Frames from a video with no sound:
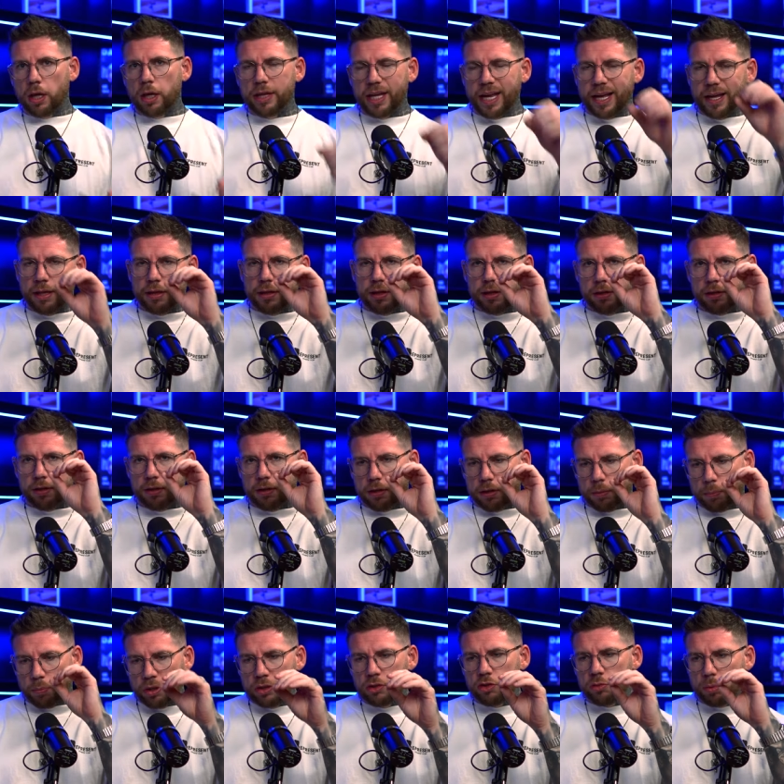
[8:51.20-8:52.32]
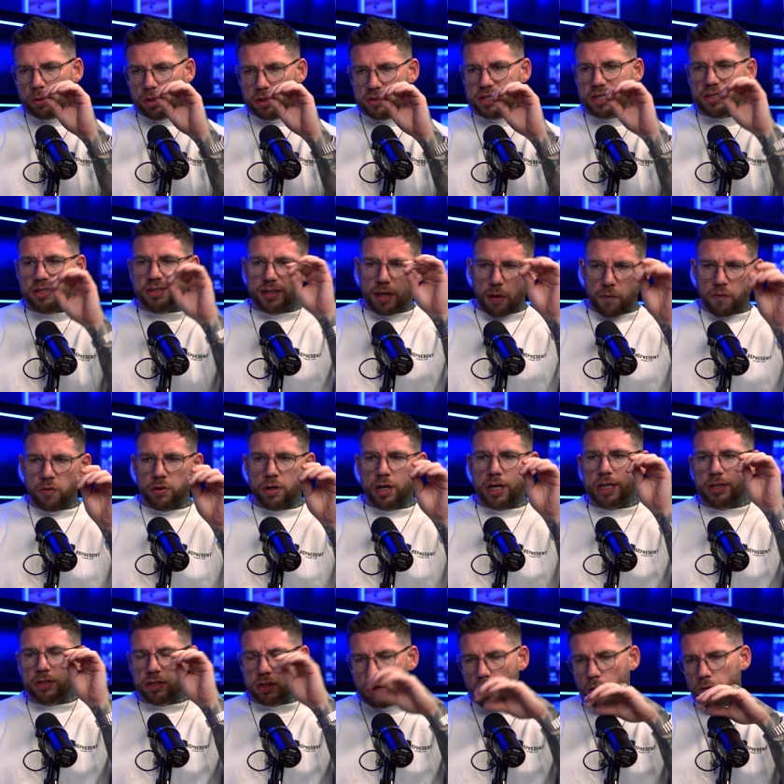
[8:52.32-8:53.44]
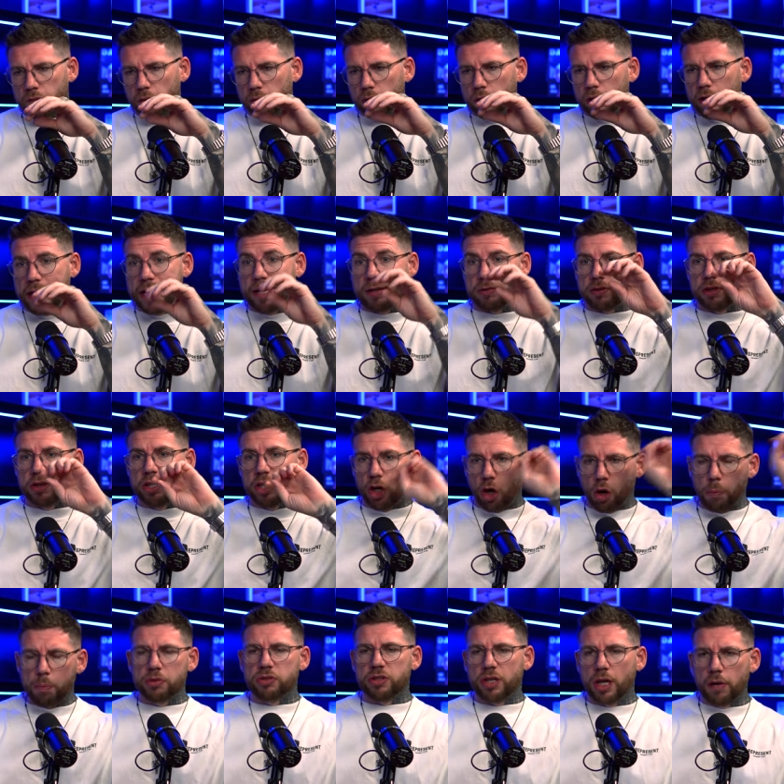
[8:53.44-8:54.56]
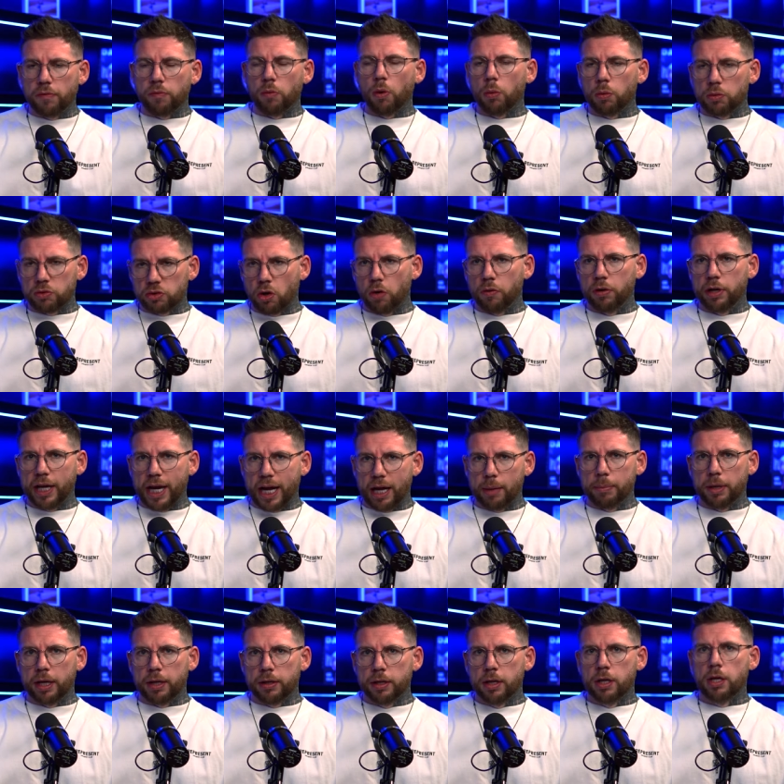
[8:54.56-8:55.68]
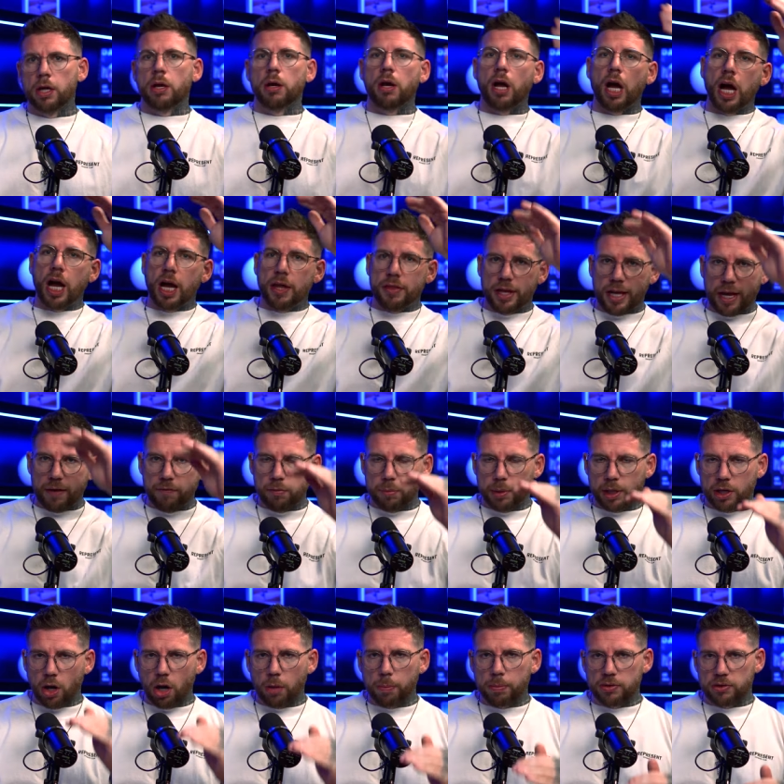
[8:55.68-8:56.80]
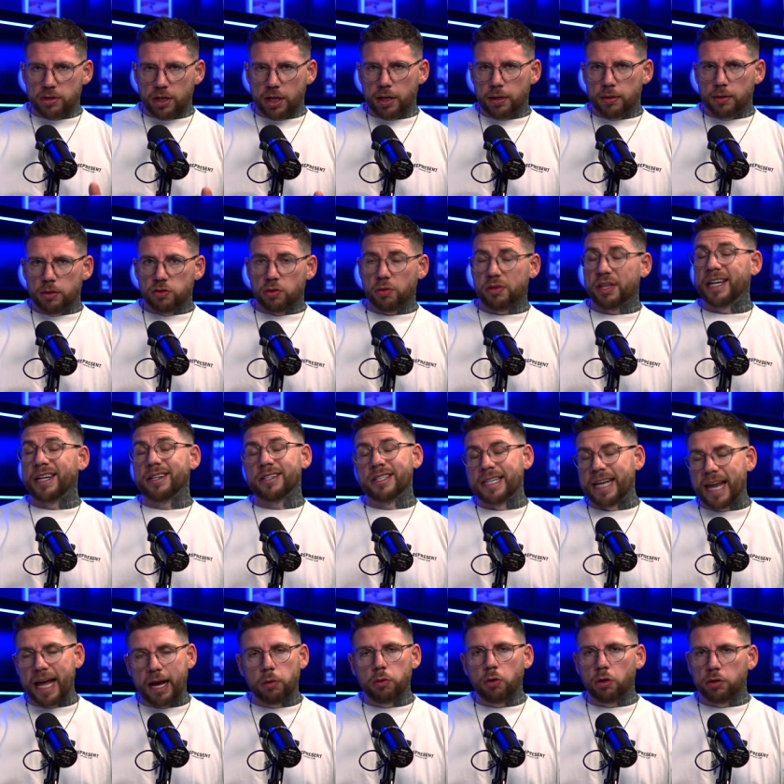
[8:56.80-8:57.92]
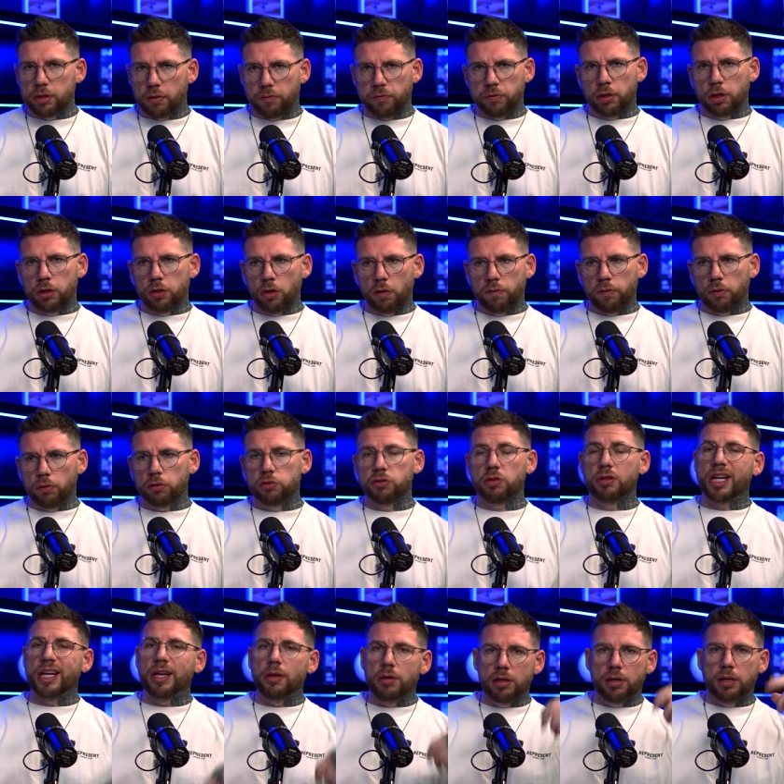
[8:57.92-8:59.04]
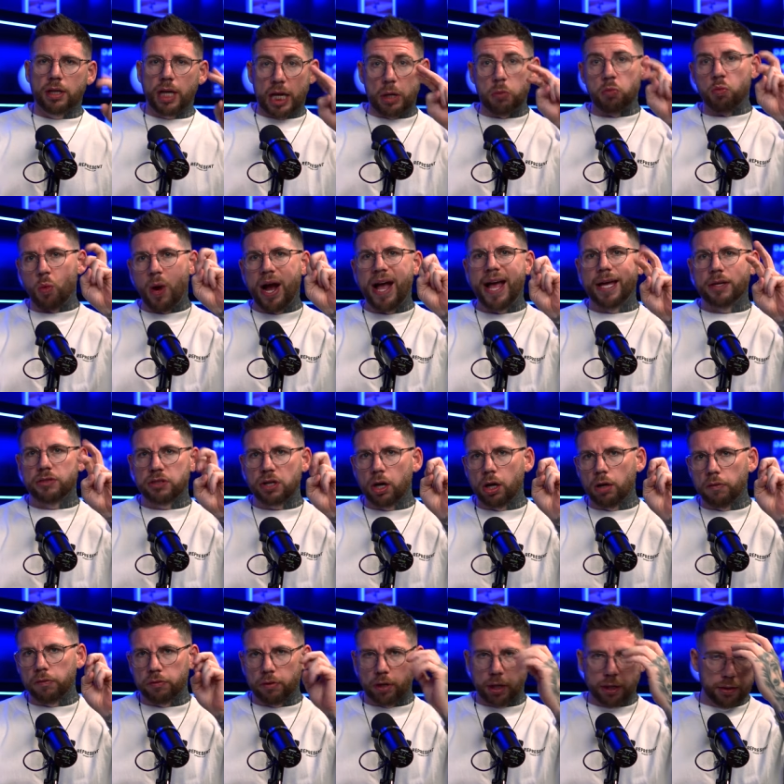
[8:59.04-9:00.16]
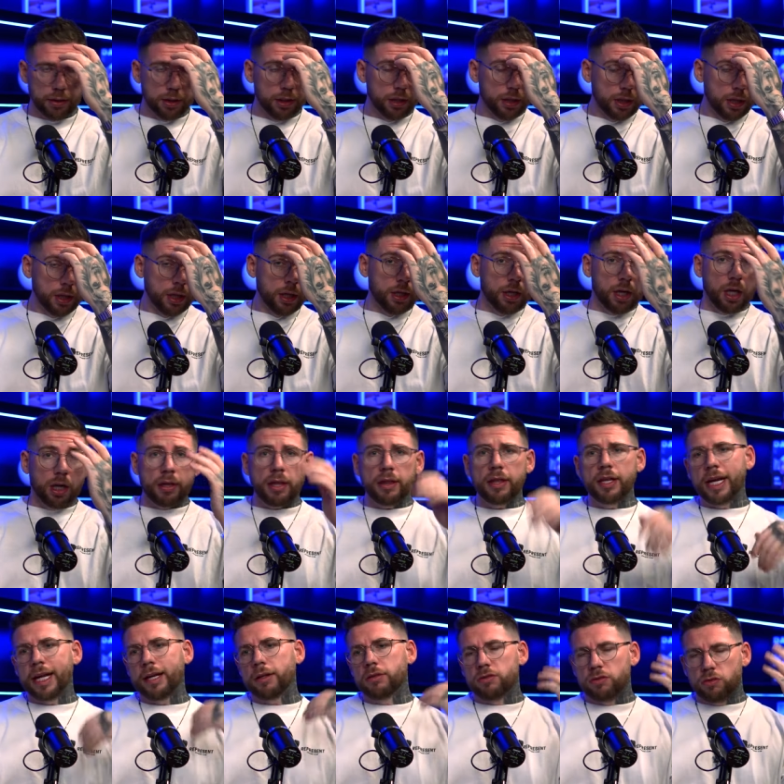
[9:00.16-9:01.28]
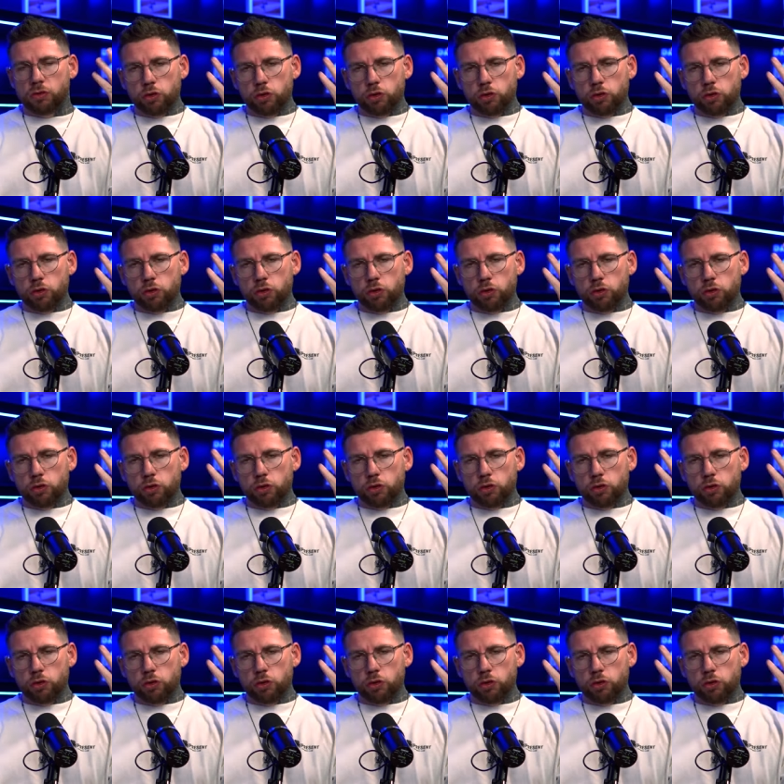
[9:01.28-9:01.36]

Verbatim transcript: And the, the, the principle is it's different and it's novel. It's the opposite of what was currently happening. And then everybody copies it. So then it's now not different and novel. So then it, it wears off, right? And then the next